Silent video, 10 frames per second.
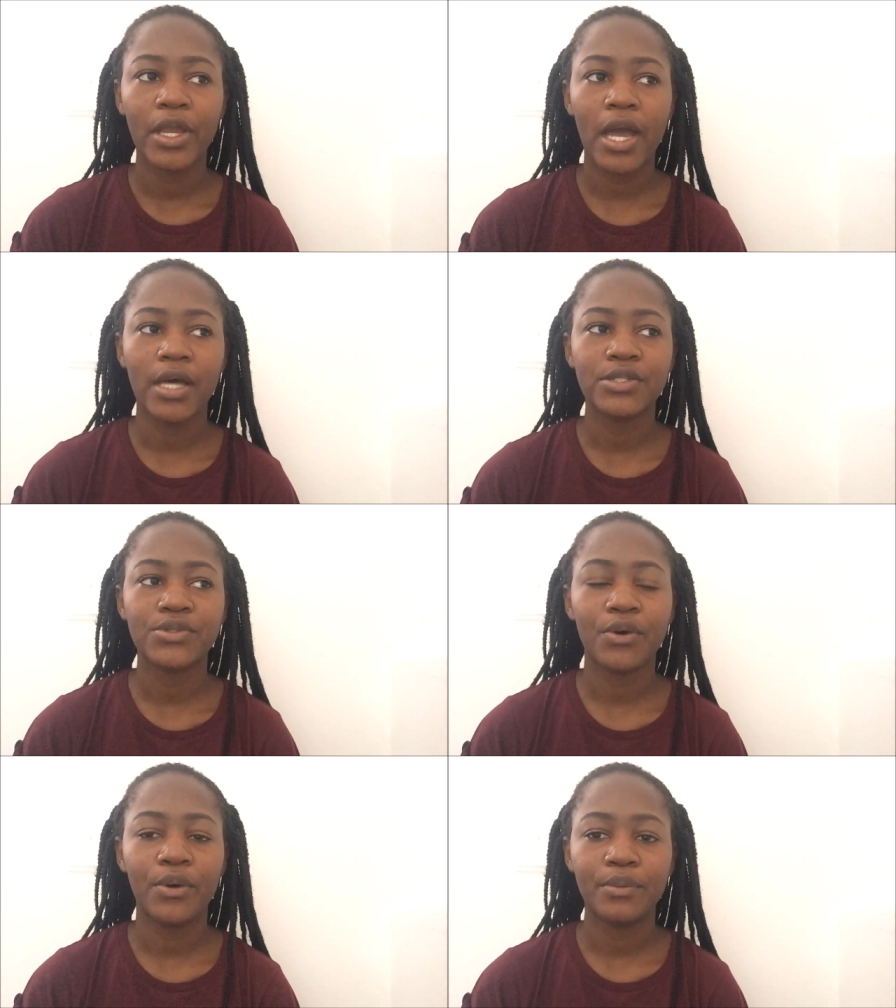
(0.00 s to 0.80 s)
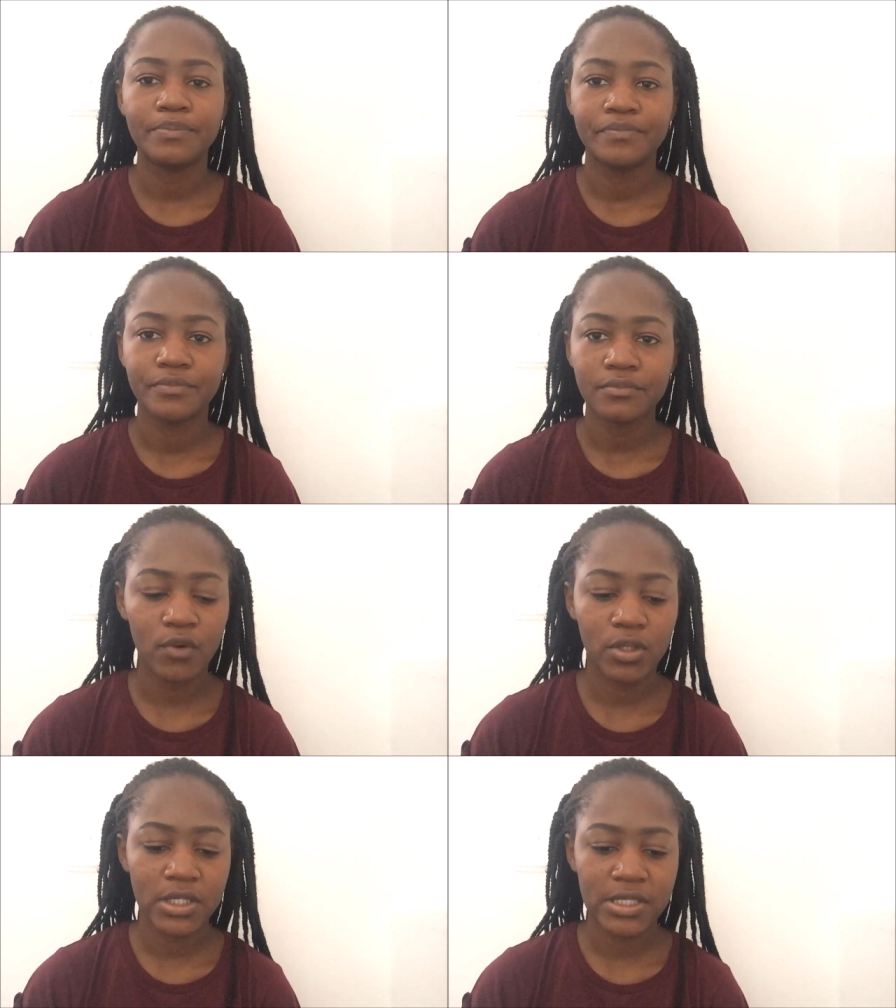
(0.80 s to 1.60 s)
yeah so
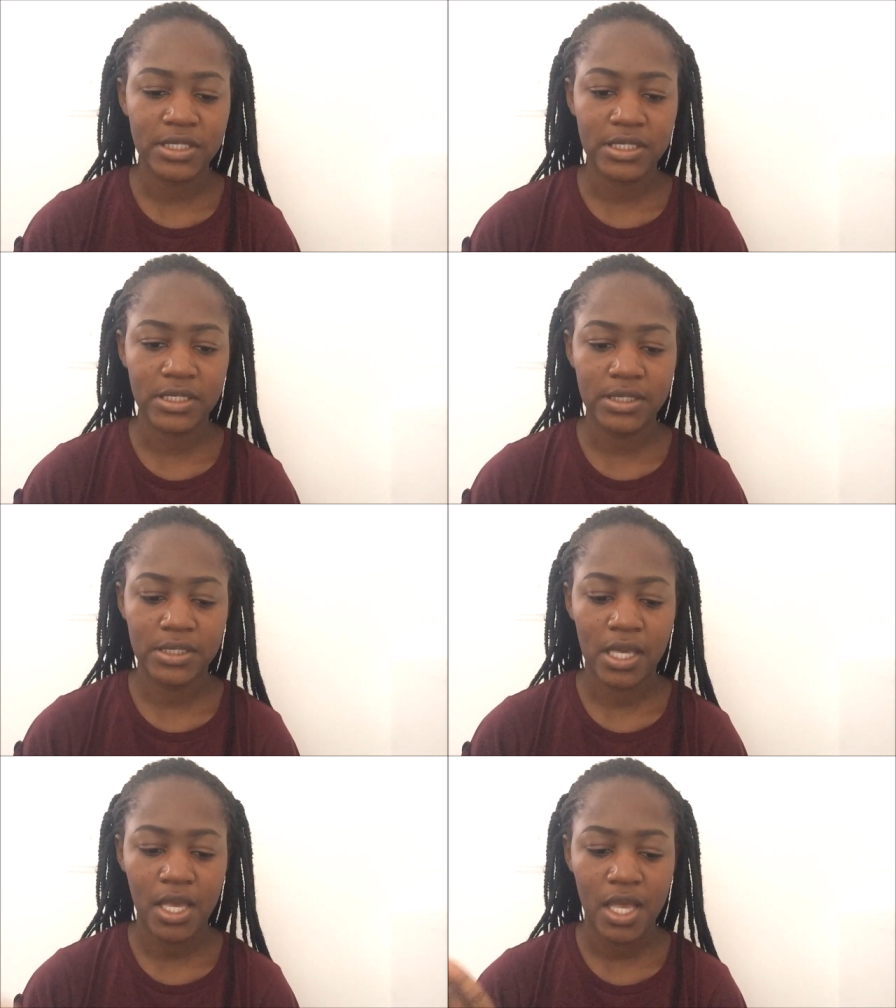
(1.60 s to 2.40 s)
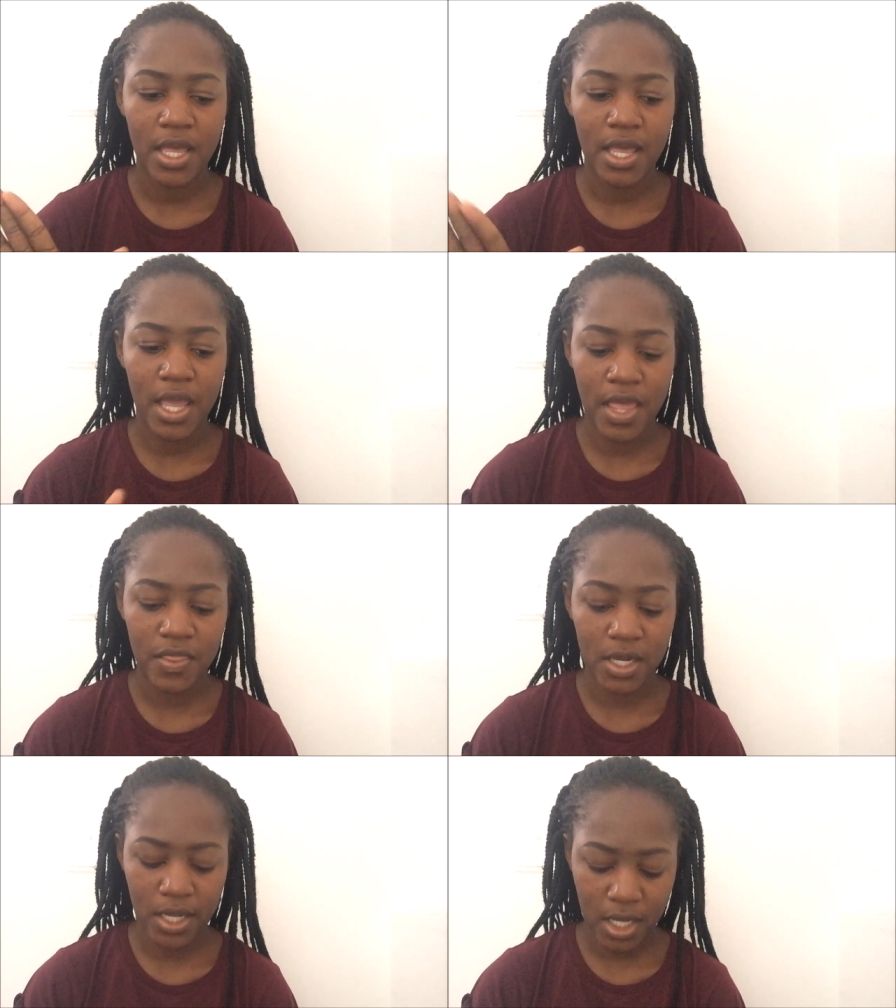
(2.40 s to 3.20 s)
all the details
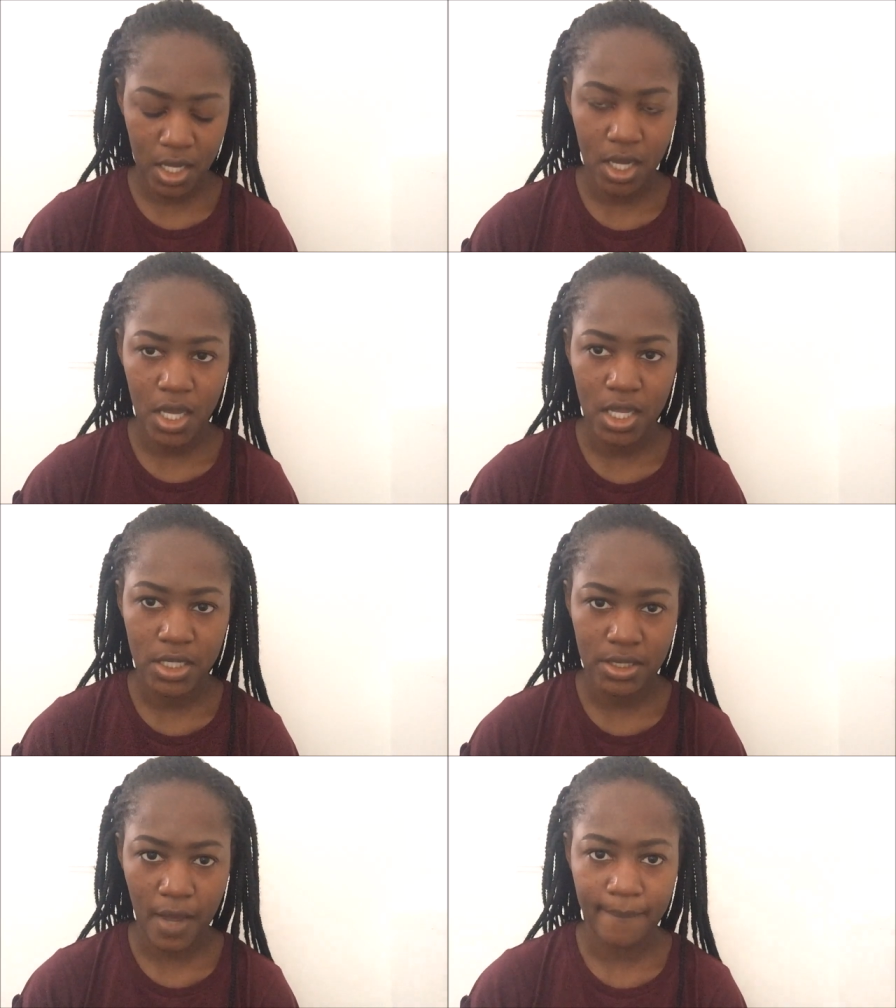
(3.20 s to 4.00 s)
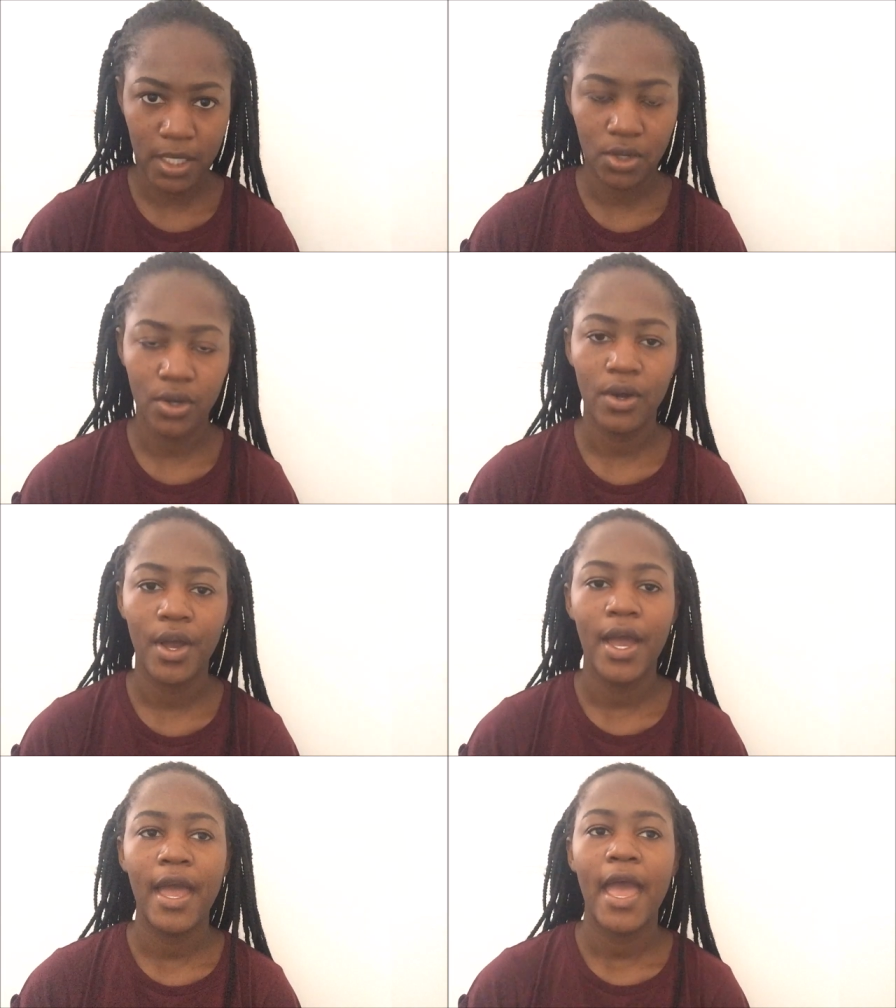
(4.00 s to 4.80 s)
in the link down below
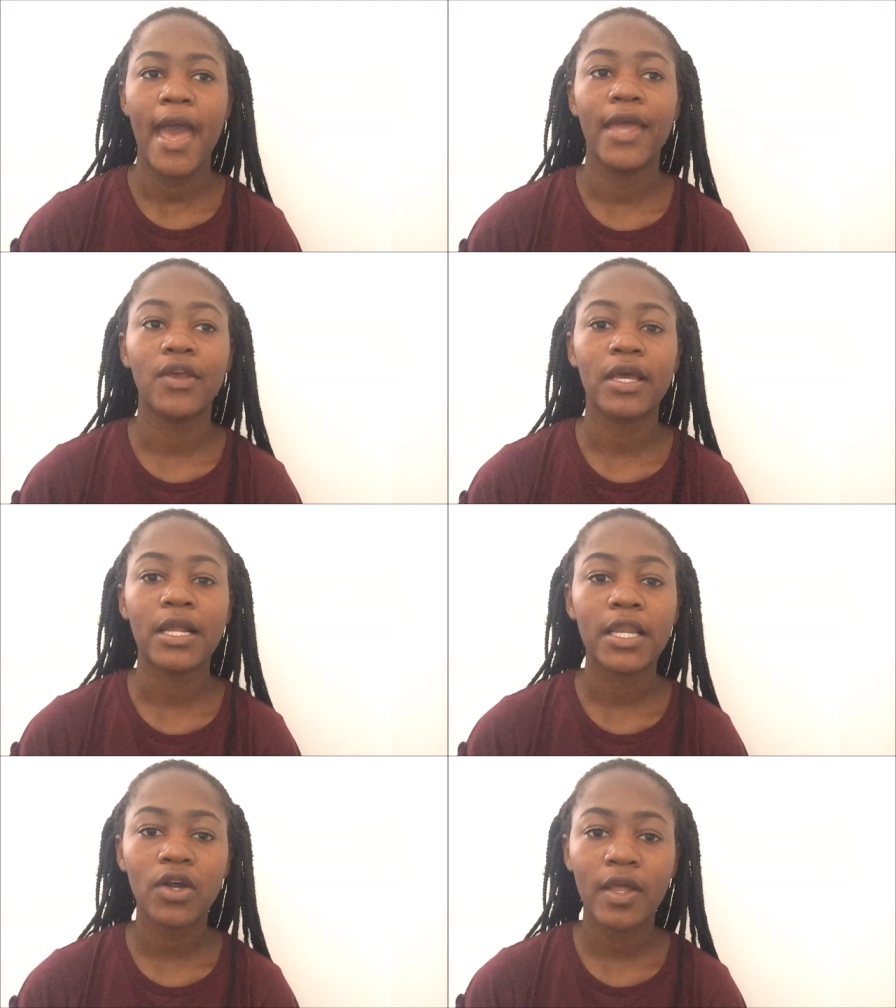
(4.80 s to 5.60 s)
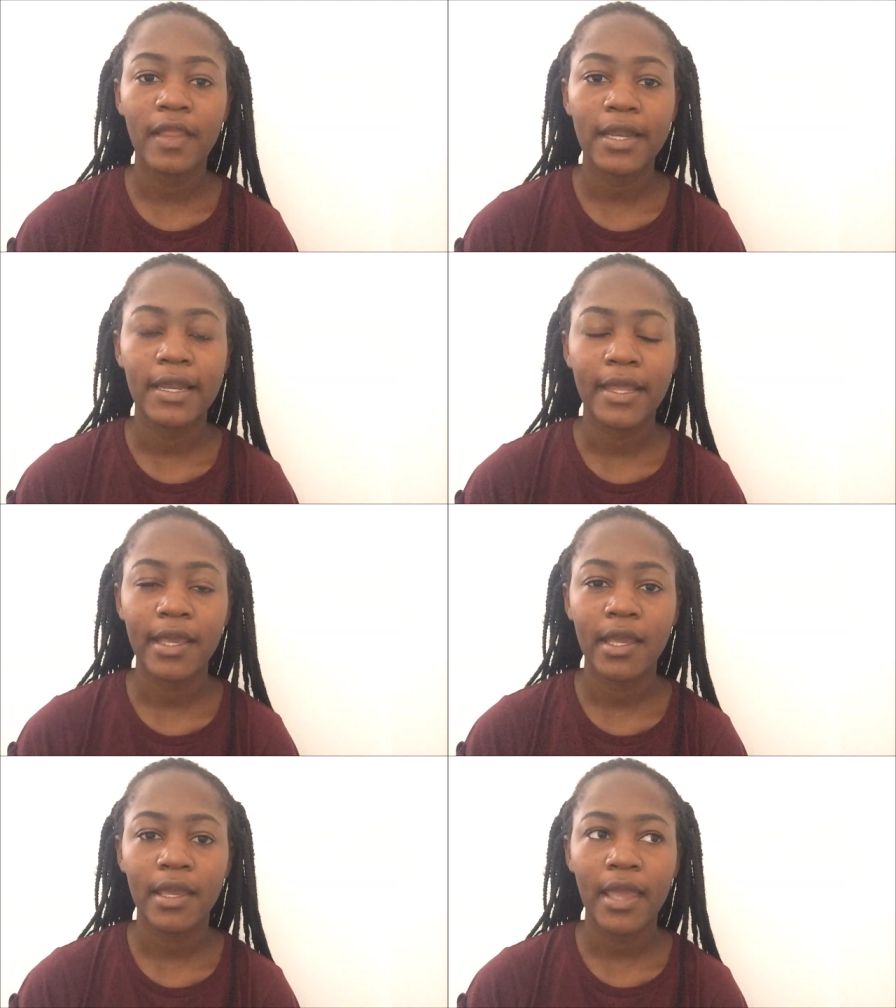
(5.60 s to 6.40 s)
and you can click on that
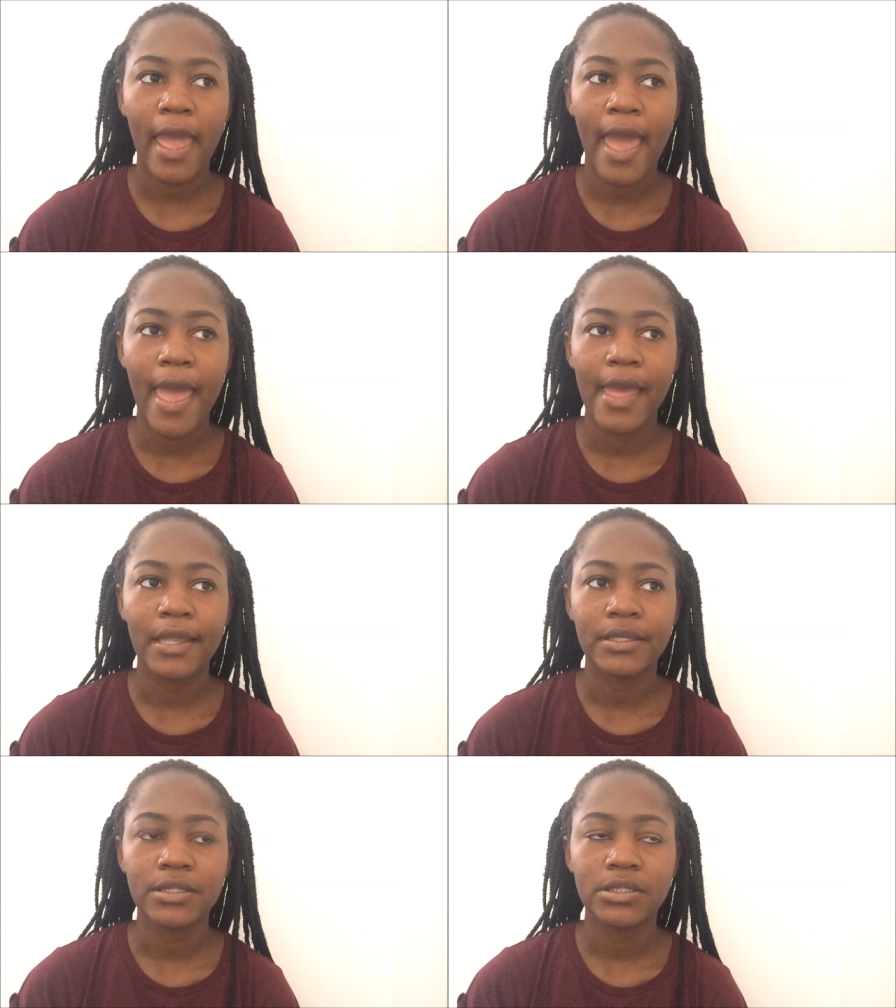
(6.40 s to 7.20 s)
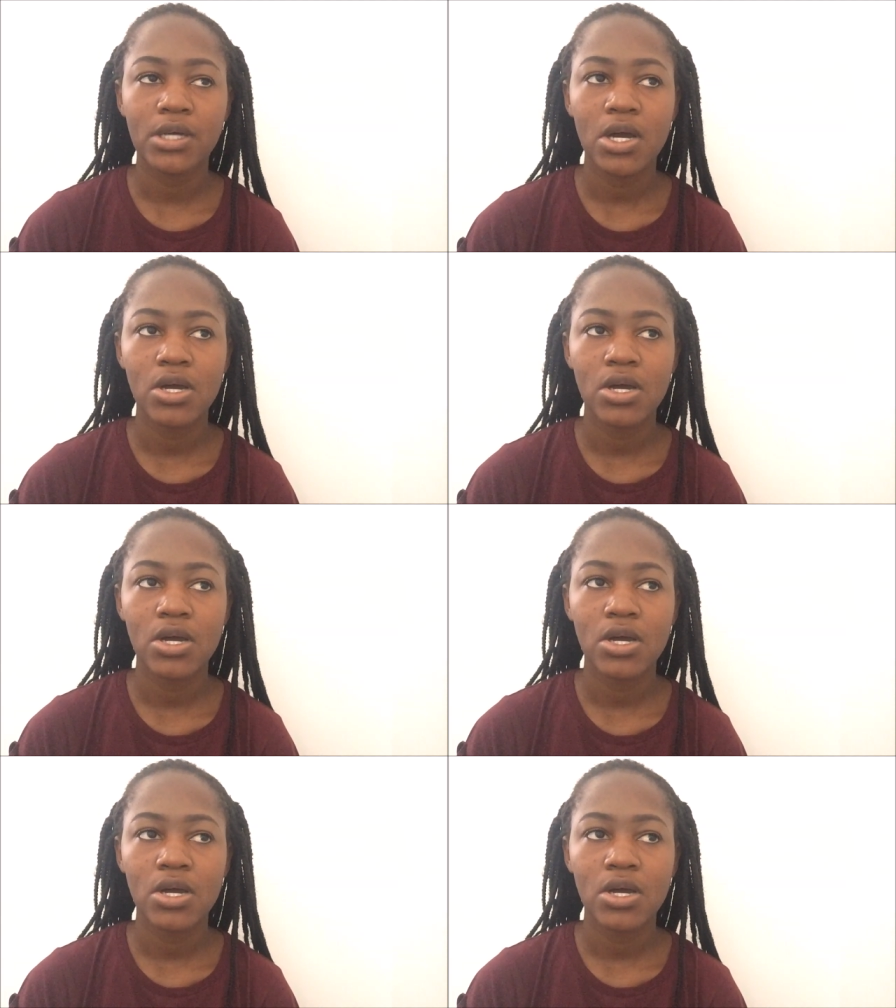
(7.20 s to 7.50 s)
link and